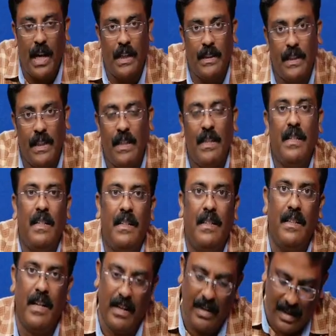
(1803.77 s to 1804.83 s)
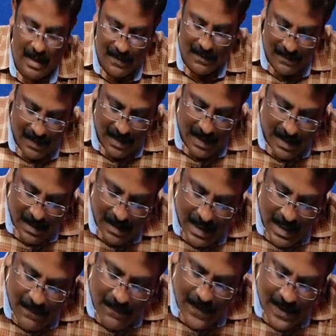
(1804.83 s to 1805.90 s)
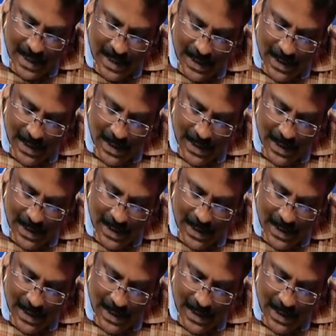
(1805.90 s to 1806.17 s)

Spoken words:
other null graph. Say if we take